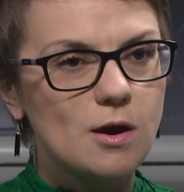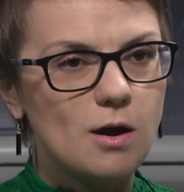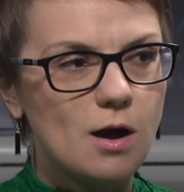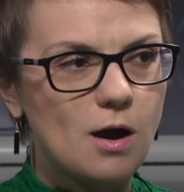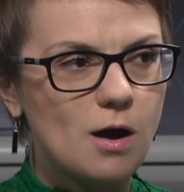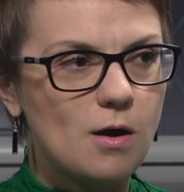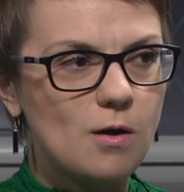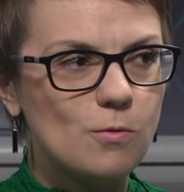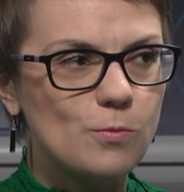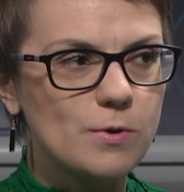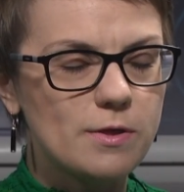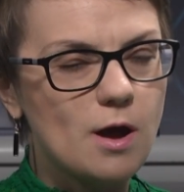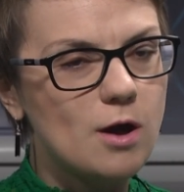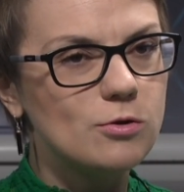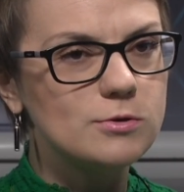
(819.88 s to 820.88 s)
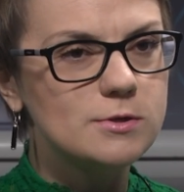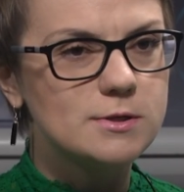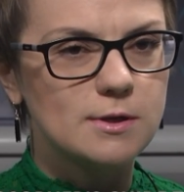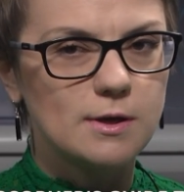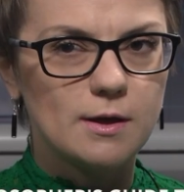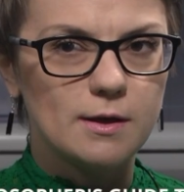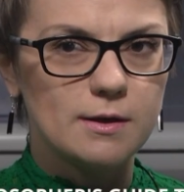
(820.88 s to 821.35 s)
uh,
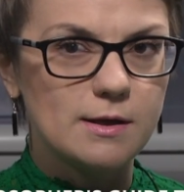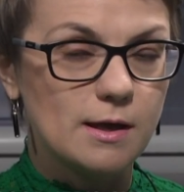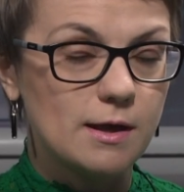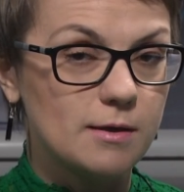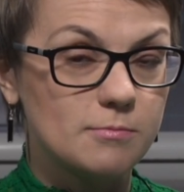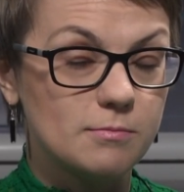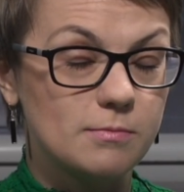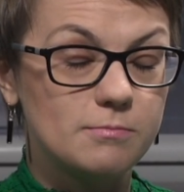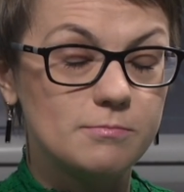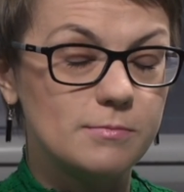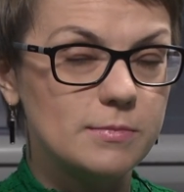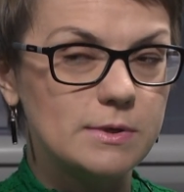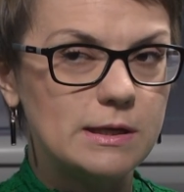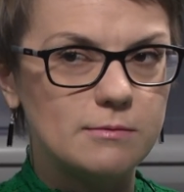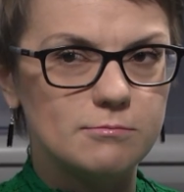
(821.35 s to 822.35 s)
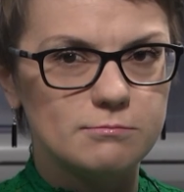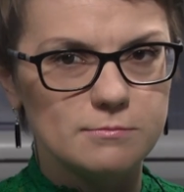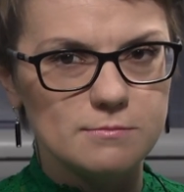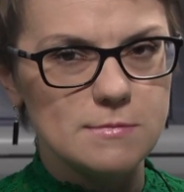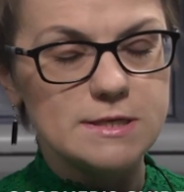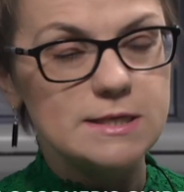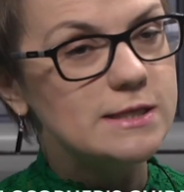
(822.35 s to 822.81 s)
without um,
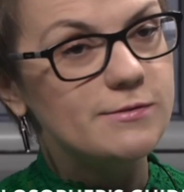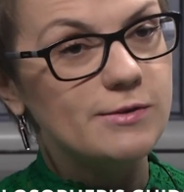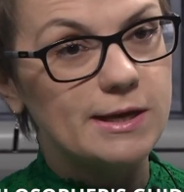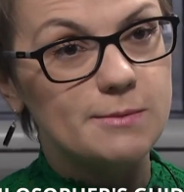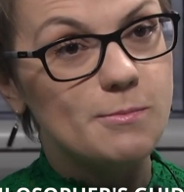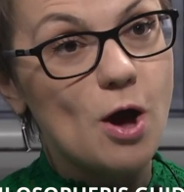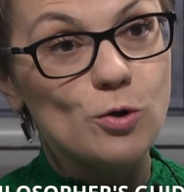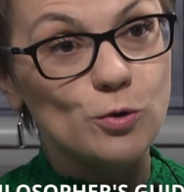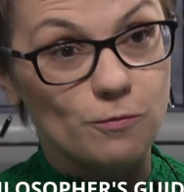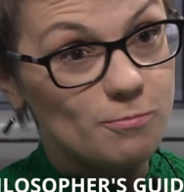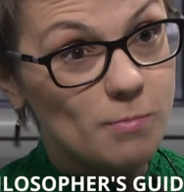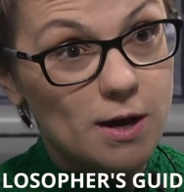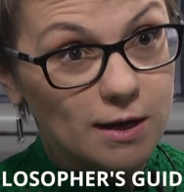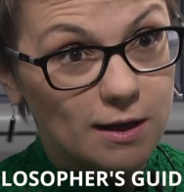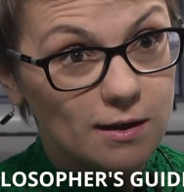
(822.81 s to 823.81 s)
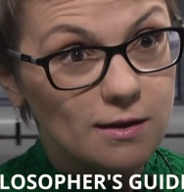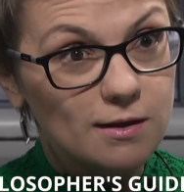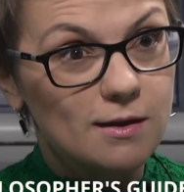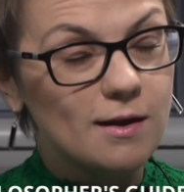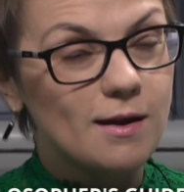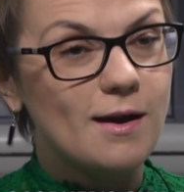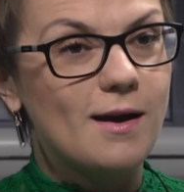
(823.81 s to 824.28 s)
a significant amount of money,
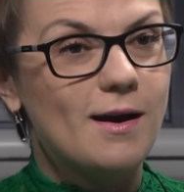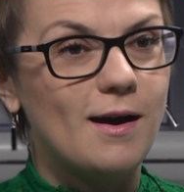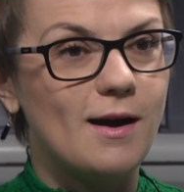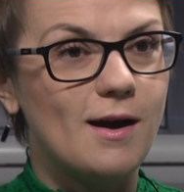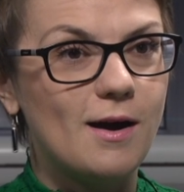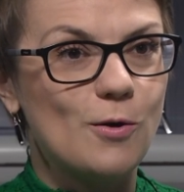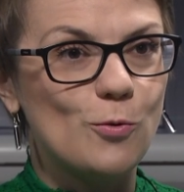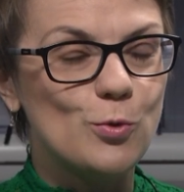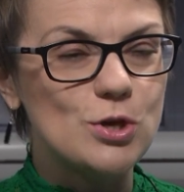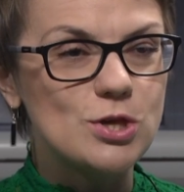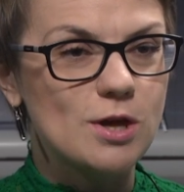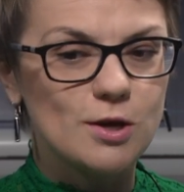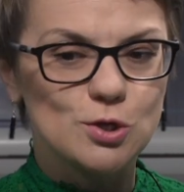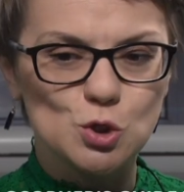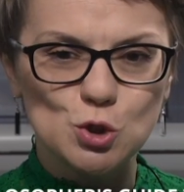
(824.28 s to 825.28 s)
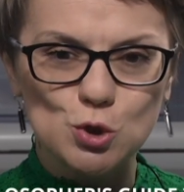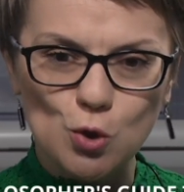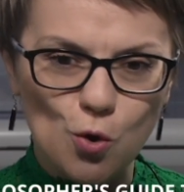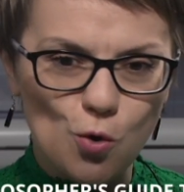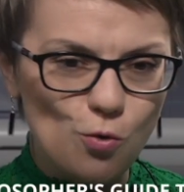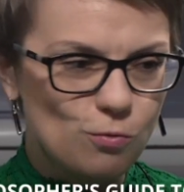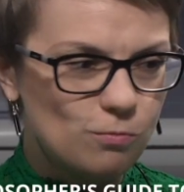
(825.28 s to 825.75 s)
uh, which are
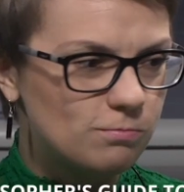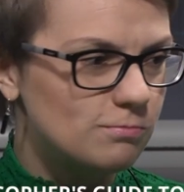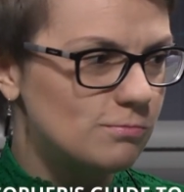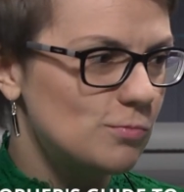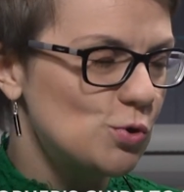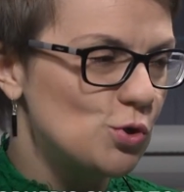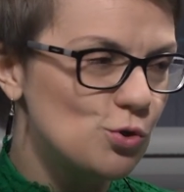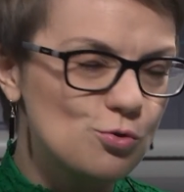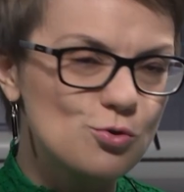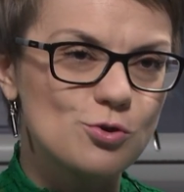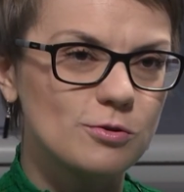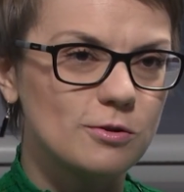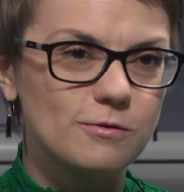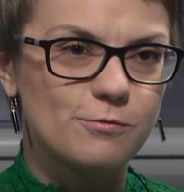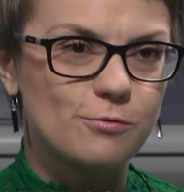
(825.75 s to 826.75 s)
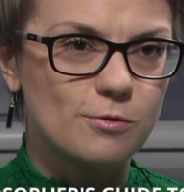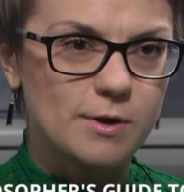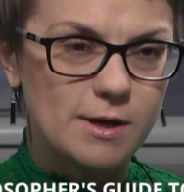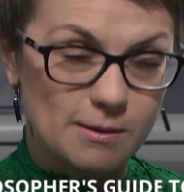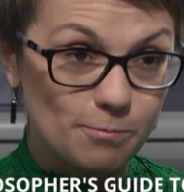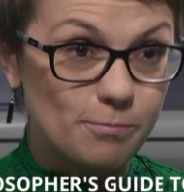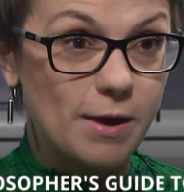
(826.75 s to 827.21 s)
so usual
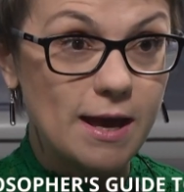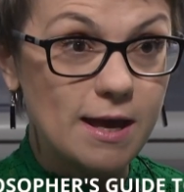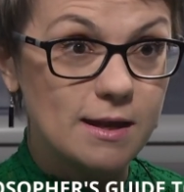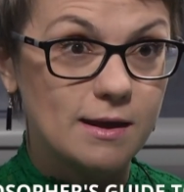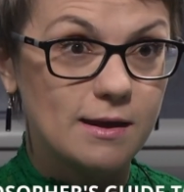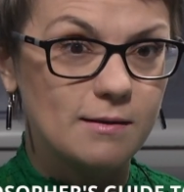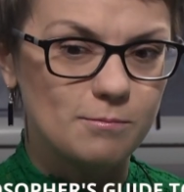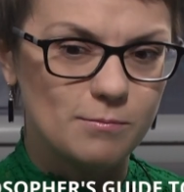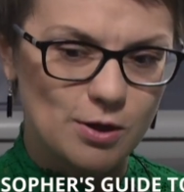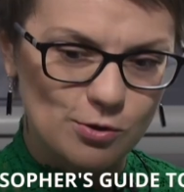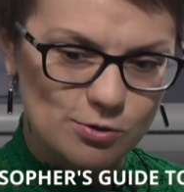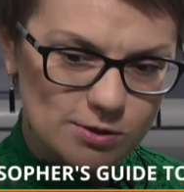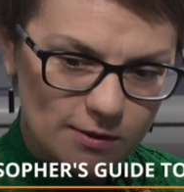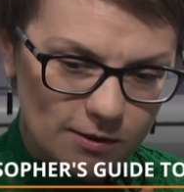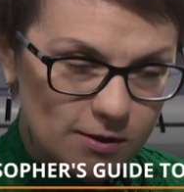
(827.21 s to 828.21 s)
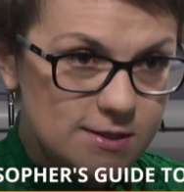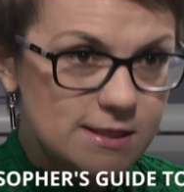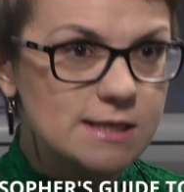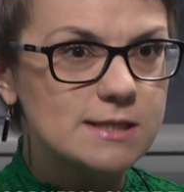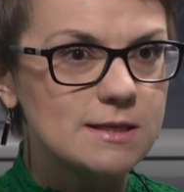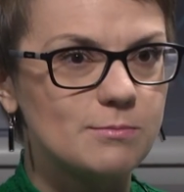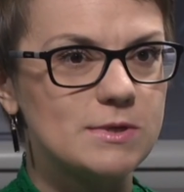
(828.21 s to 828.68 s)
for campaigning because the
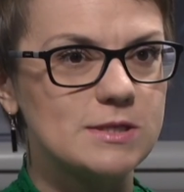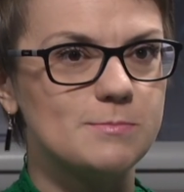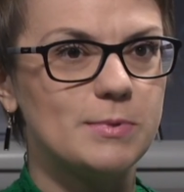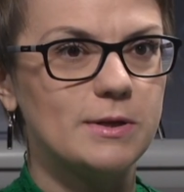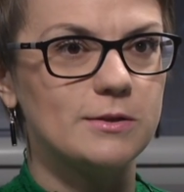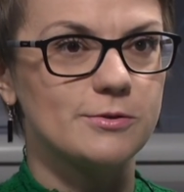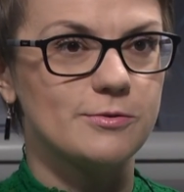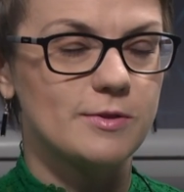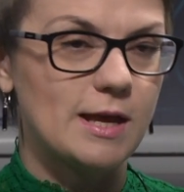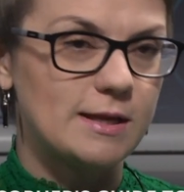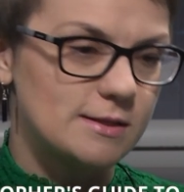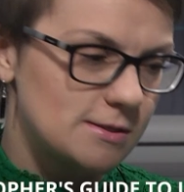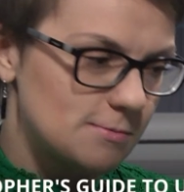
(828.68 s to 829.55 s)
system is built on that.